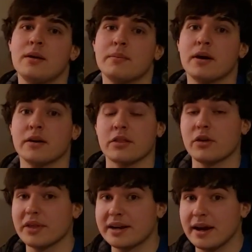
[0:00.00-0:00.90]
But
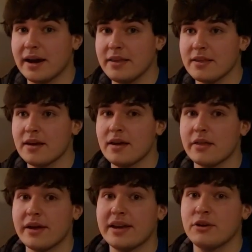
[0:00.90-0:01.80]
until then guys,
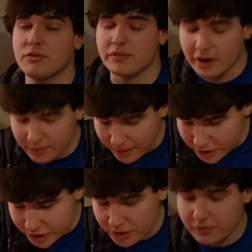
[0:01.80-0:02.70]
thank you very
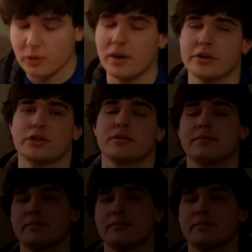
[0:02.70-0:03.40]
much for watching.